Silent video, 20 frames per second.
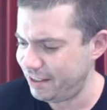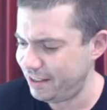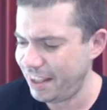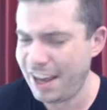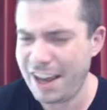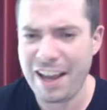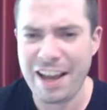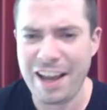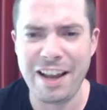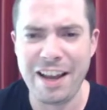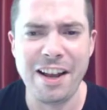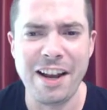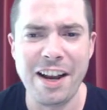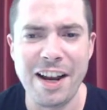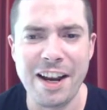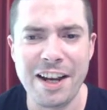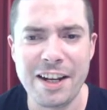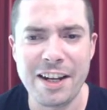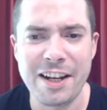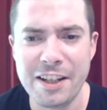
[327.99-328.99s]
that
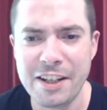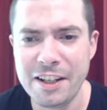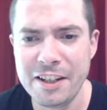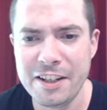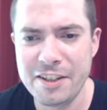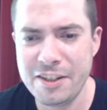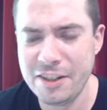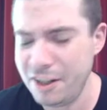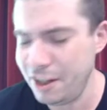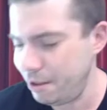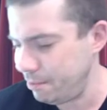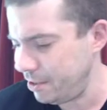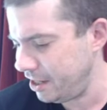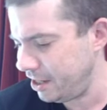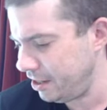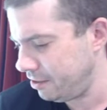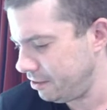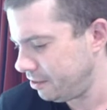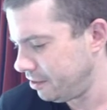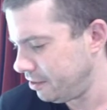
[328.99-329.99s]
like? Do you know what I
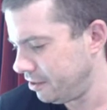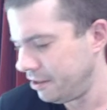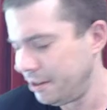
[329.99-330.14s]
mean?